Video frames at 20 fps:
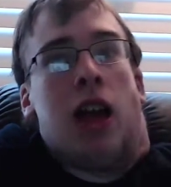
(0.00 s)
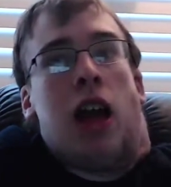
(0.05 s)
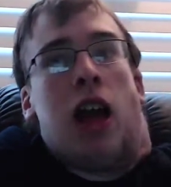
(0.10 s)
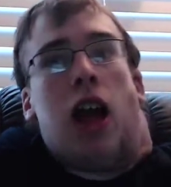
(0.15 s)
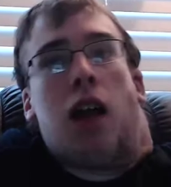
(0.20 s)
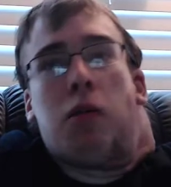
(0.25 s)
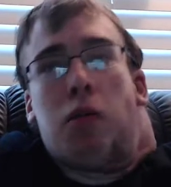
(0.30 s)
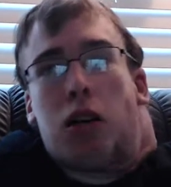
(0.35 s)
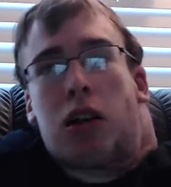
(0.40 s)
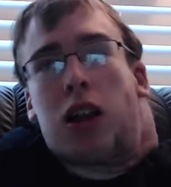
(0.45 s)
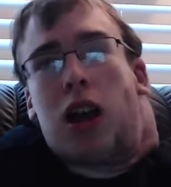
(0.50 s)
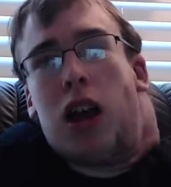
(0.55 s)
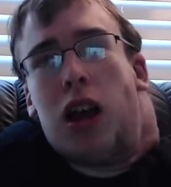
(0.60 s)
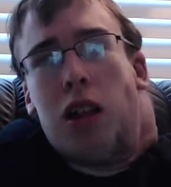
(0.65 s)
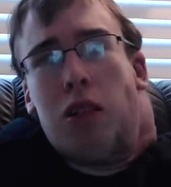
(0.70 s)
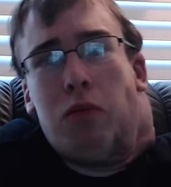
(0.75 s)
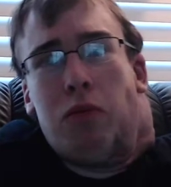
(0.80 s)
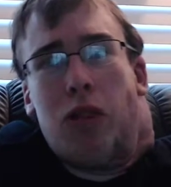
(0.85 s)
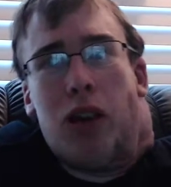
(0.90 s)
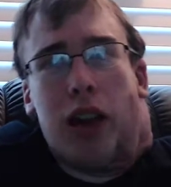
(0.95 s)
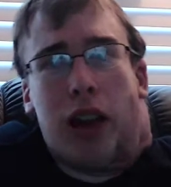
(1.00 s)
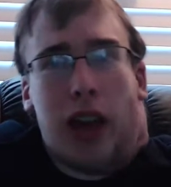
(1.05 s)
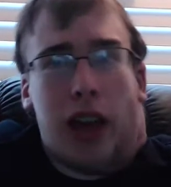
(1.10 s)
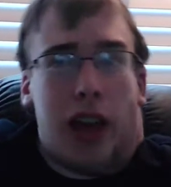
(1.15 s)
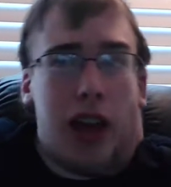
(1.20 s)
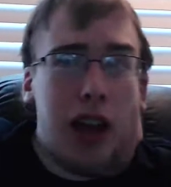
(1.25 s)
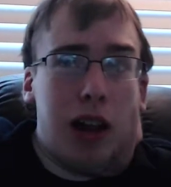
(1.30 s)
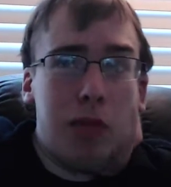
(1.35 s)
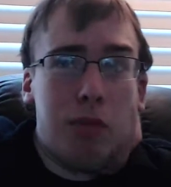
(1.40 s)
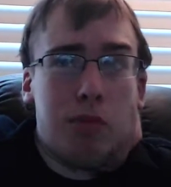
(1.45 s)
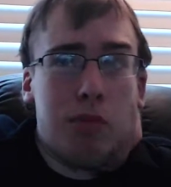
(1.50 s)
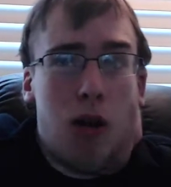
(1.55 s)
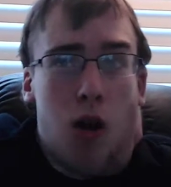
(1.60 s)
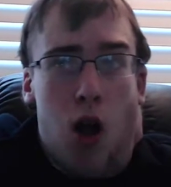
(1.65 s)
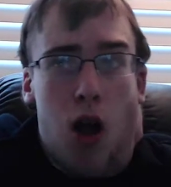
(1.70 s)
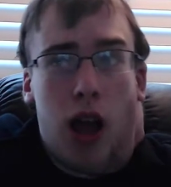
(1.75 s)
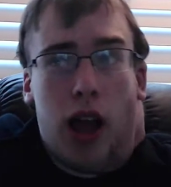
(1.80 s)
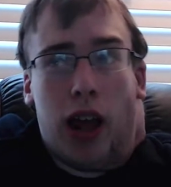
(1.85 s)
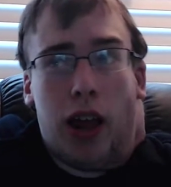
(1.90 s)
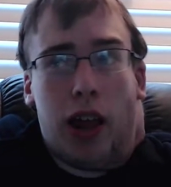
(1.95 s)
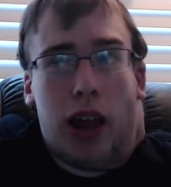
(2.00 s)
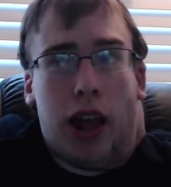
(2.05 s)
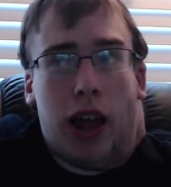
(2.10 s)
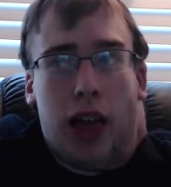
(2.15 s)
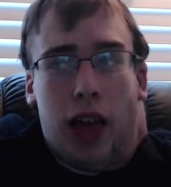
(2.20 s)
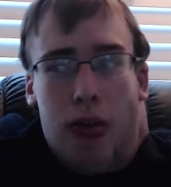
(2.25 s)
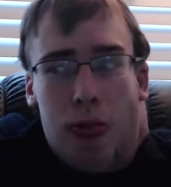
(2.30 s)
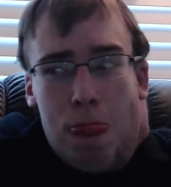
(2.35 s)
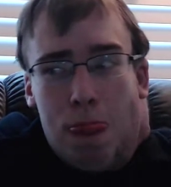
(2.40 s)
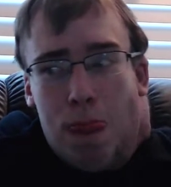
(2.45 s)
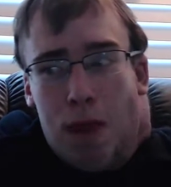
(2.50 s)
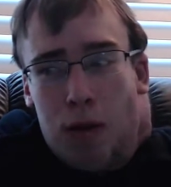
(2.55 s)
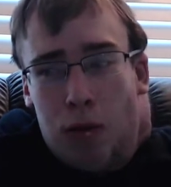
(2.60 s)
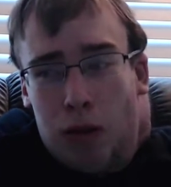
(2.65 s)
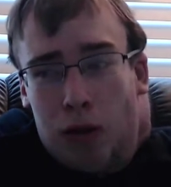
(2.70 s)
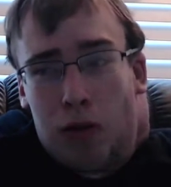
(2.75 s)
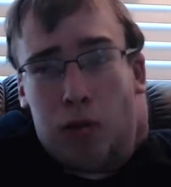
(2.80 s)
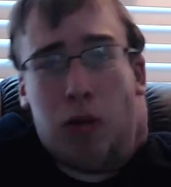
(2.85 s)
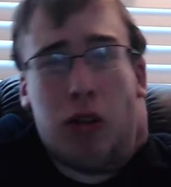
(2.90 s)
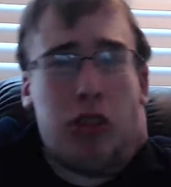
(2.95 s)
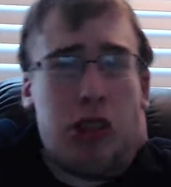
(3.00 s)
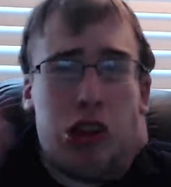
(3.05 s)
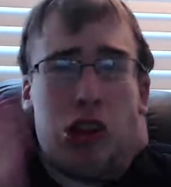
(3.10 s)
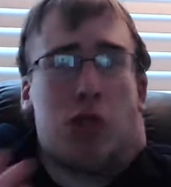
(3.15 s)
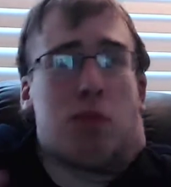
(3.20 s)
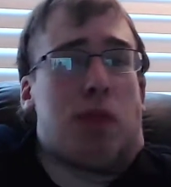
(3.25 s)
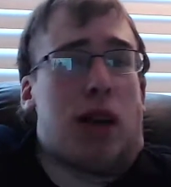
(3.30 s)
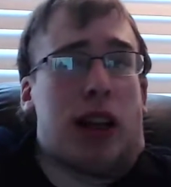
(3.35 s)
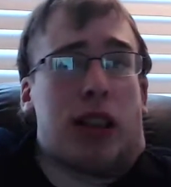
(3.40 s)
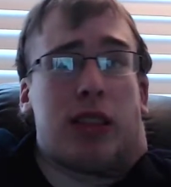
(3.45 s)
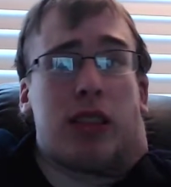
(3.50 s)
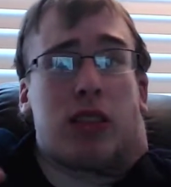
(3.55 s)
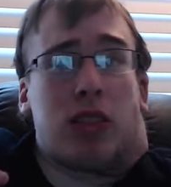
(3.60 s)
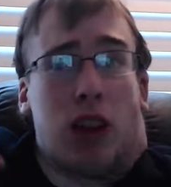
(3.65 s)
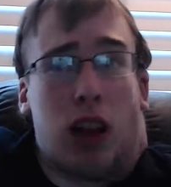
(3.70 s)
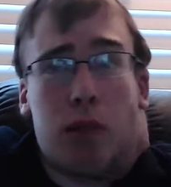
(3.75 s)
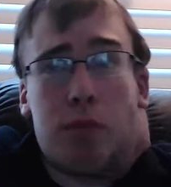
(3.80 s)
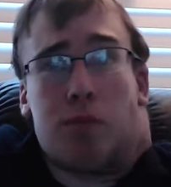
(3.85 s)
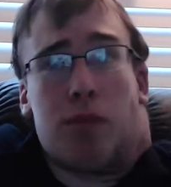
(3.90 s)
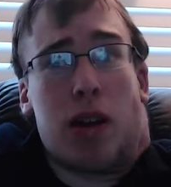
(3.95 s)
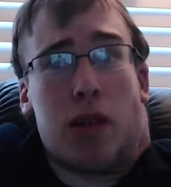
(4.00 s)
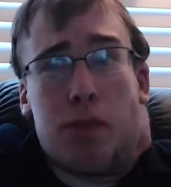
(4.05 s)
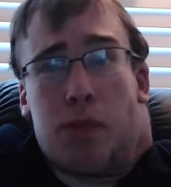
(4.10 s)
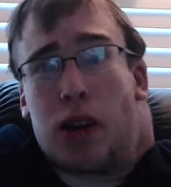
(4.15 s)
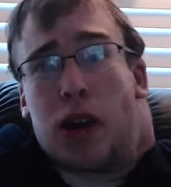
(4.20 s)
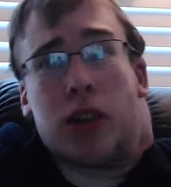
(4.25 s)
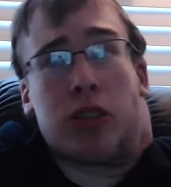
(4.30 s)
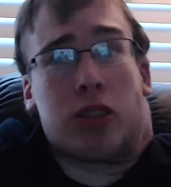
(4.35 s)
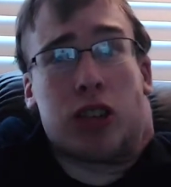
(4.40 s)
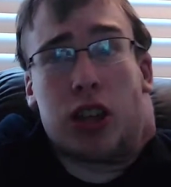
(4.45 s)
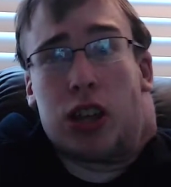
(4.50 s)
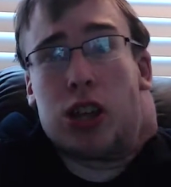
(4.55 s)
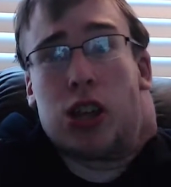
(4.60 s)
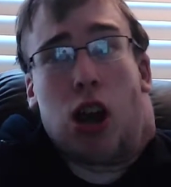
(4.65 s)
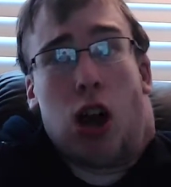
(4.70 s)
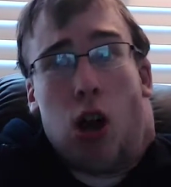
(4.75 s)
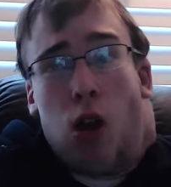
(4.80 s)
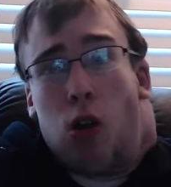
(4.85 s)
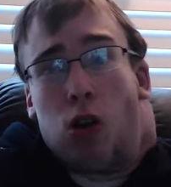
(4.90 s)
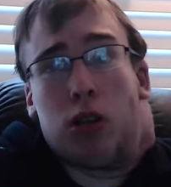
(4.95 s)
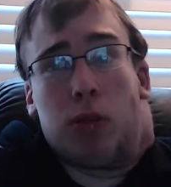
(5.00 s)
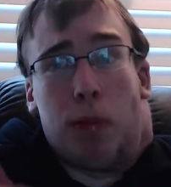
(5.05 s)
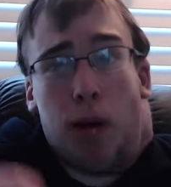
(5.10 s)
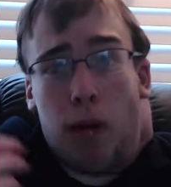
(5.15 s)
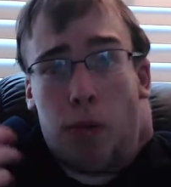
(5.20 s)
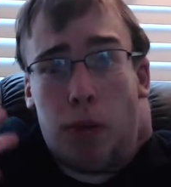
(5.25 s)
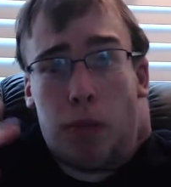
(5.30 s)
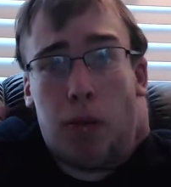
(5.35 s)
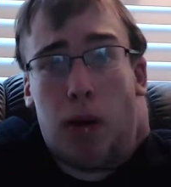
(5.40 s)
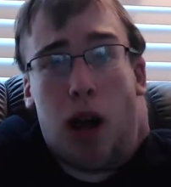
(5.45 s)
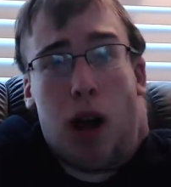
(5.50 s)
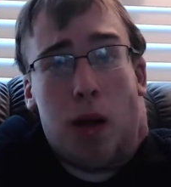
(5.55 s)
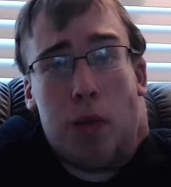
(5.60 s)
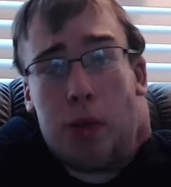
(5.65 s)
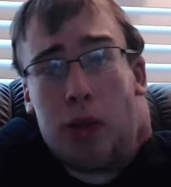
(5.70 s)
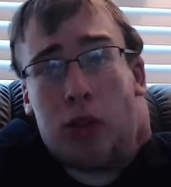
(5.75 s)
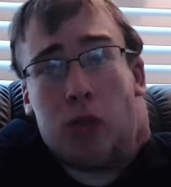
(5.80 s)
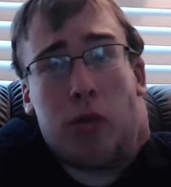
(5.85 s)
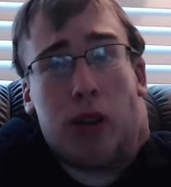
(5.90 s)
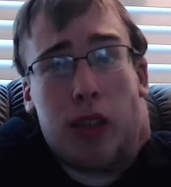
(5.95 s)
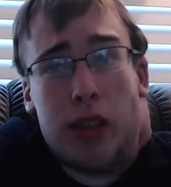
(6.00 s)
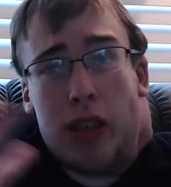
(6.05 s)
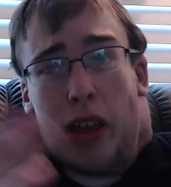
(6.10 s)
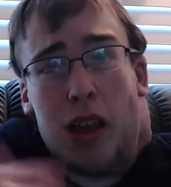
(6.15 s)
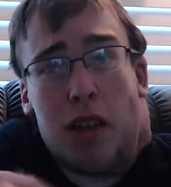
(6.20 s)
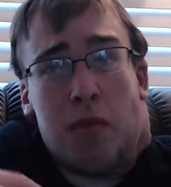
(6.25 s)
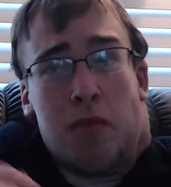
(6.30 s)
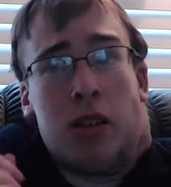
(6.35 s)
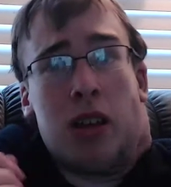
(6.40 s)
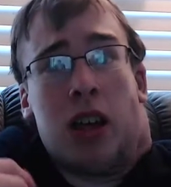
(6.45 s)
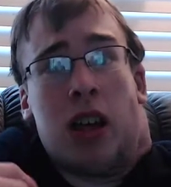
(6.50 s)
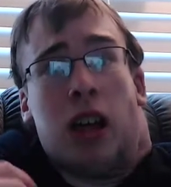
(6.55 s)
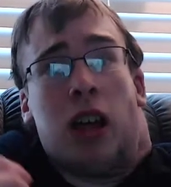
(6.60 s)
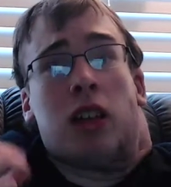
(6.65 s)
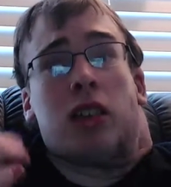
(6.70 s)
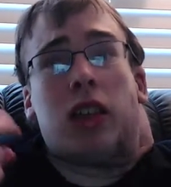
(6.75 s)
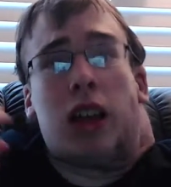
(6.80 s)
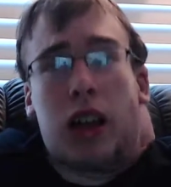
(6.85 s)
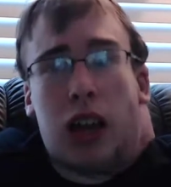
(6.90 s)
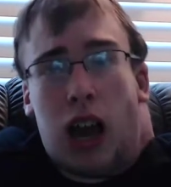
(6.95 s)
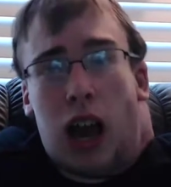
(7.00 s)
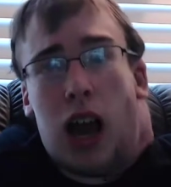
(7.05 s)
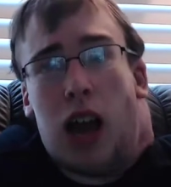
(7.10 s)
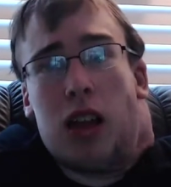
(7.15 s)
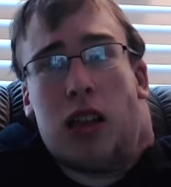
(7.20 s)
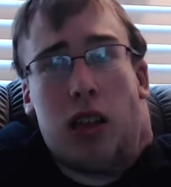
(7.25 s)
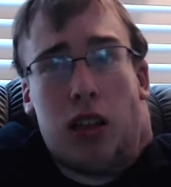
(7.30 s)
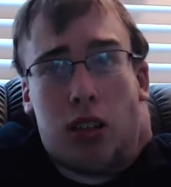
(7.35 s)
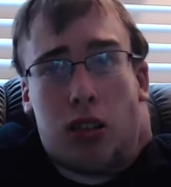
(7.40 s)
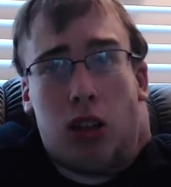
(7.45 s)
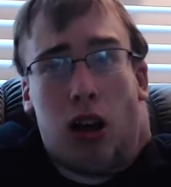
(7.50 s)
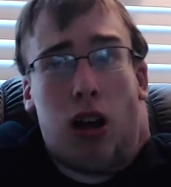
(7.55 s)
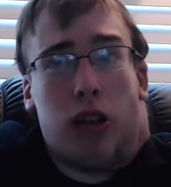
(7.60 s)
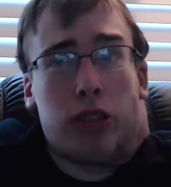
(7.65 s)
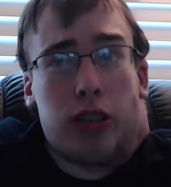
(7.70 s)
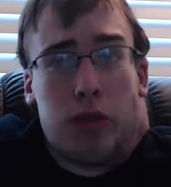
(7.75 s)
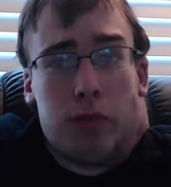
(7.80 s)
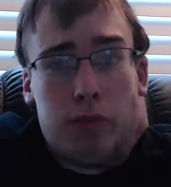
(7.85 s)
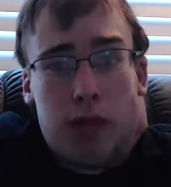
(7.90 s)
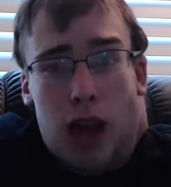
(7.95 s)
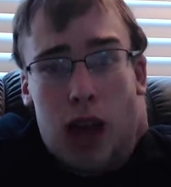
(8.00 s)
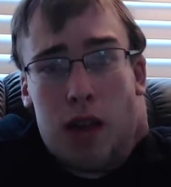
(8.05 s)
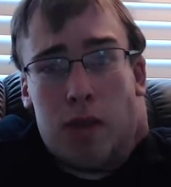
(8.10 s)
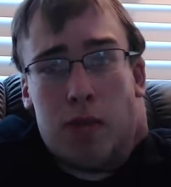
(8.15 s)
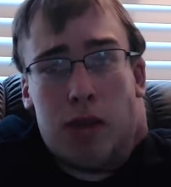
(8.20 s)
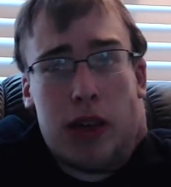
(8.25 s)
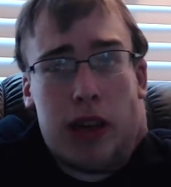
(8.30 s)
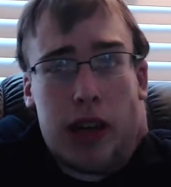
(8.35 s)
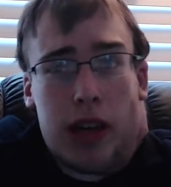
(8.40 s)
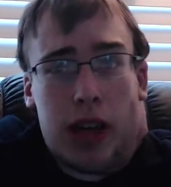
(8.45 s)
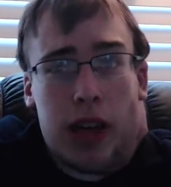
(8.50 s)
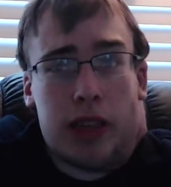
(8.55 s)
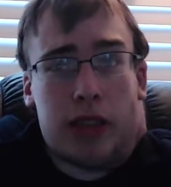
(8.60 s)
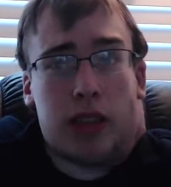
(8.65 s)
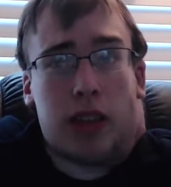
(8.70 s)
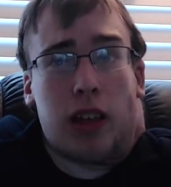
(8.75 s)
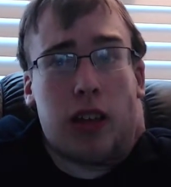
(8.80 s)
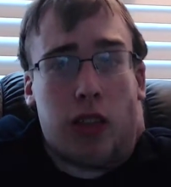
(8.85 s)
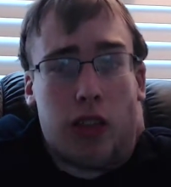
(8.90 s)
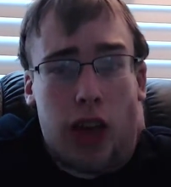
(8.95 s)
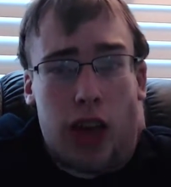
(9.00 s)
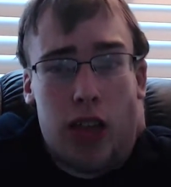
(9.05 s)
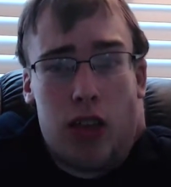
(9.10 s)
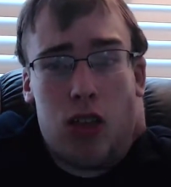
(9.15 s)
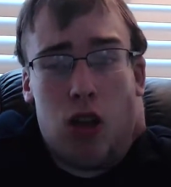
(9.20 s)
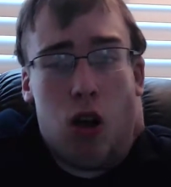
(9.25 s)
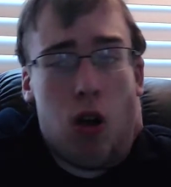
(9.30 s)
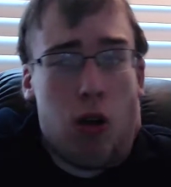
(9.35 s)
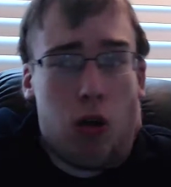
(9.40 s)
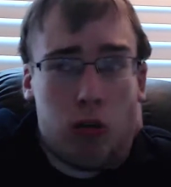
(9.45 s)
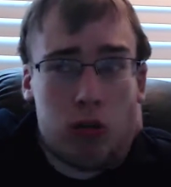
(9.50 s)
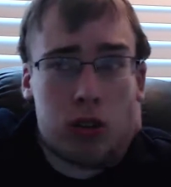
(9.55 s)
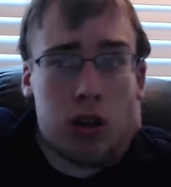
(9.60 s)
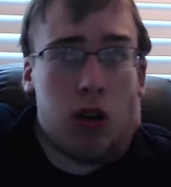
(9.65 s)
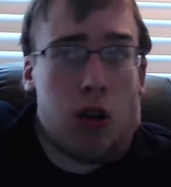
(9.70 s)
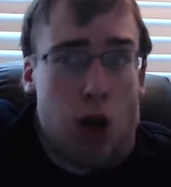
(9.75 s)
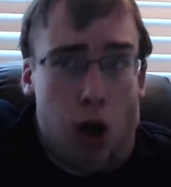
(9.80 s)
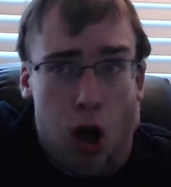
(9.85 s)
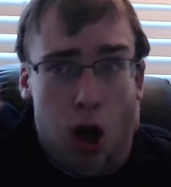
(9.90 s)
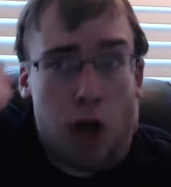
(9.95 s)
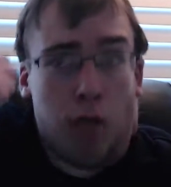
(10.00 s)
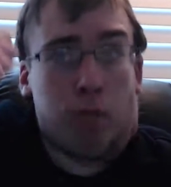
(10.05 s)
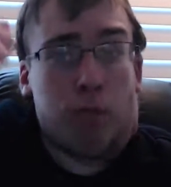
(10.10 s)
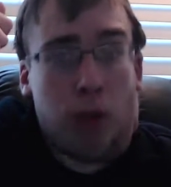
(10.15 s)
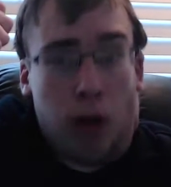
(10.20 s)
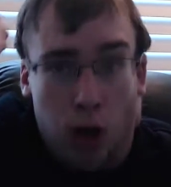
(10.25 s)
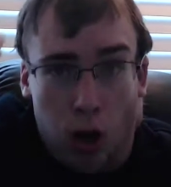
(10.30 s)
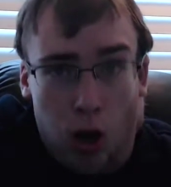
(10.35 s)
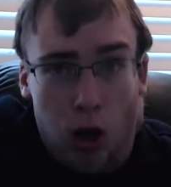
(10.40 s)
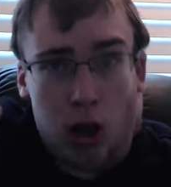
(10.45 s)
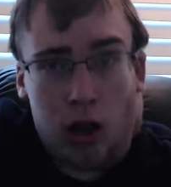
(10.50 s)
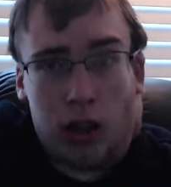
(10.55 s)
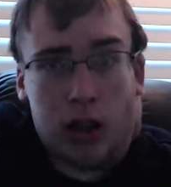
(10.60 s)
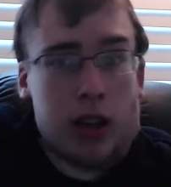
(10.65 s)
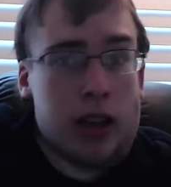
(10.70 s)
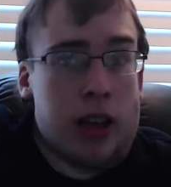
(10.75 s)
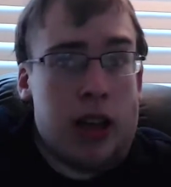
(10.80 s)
It was kind of like in a mo. It, was wasn't her best judgment because she knows about the bond between them. She kind of thought that maybe if she let Naruto off the hook